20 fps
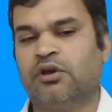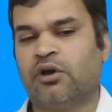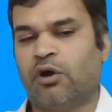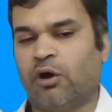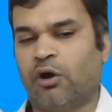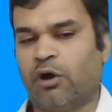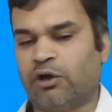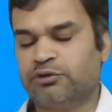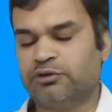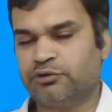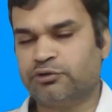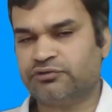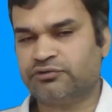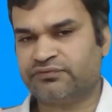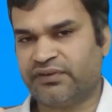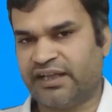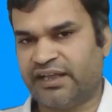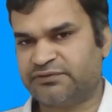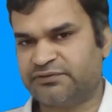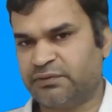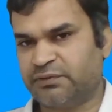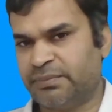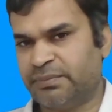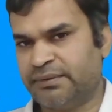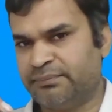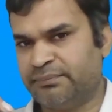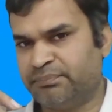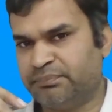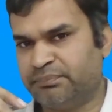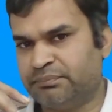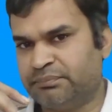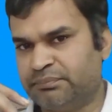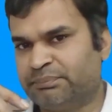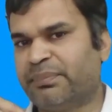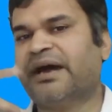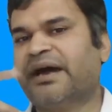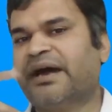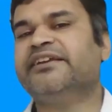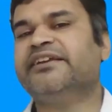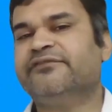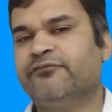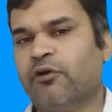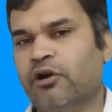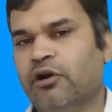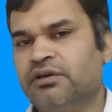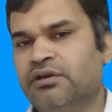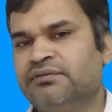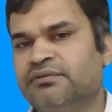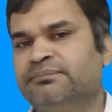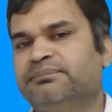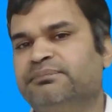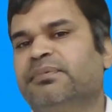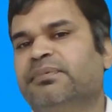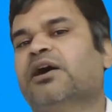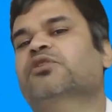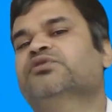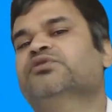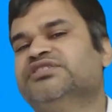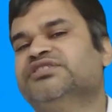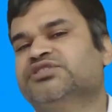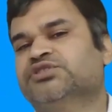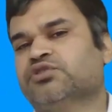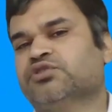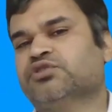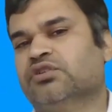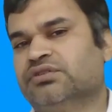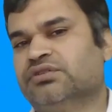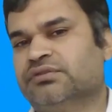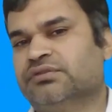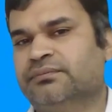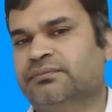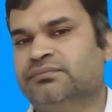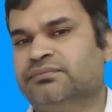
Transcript: All those files will be by default part of the installer.